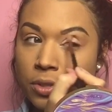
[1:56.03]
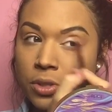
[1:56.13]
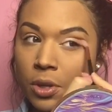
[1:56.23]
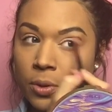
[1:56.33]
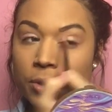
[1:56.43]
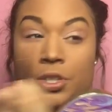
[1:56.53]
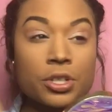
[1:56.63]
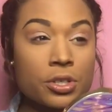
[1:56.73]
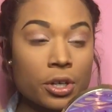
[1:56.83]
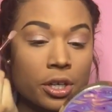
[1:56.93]
So we're
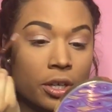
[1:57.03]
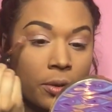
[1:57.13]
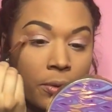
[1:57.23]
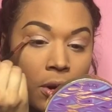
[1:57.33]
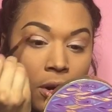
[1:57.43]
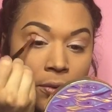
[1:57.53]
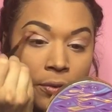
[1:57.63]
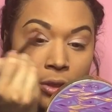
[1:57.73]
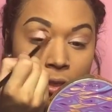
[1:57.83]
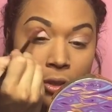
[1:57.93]
just starting off
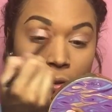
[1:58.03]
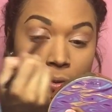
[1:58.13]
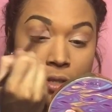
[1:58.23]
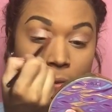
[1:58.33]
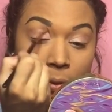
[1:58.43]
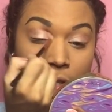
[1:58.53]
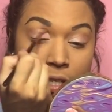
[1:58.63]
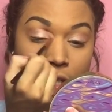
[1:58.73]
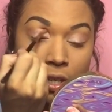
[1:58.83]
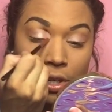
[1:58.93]
with nudes and we're
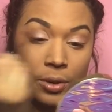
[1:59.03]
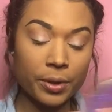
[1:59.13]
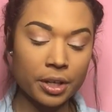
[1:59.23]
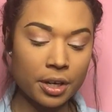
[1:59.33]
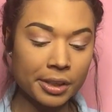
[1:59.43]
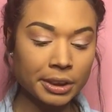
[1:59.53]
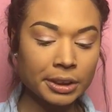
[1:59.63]
just gonna go in.